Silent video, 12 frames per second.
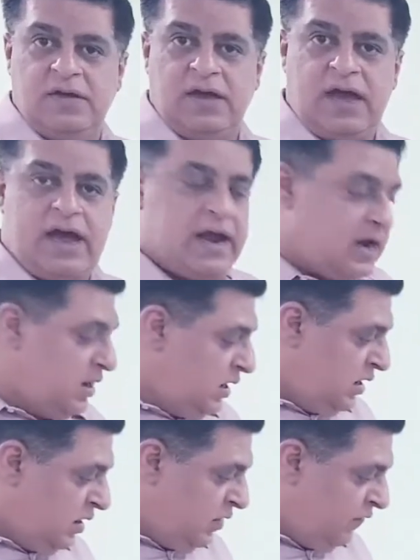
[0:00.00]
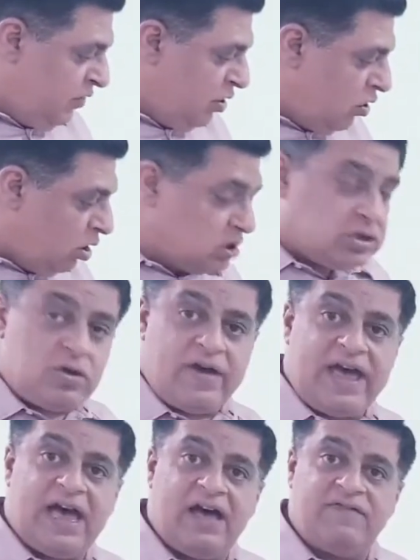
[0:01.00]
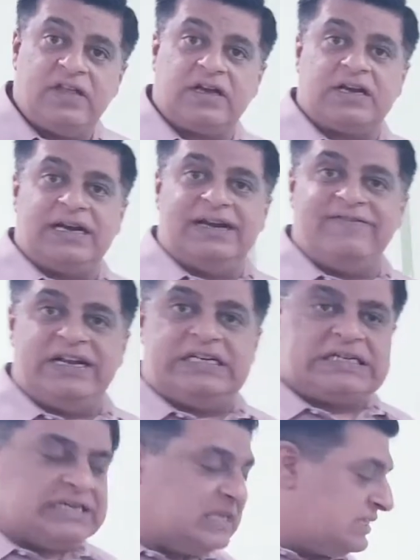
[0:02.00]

And we also have the conventional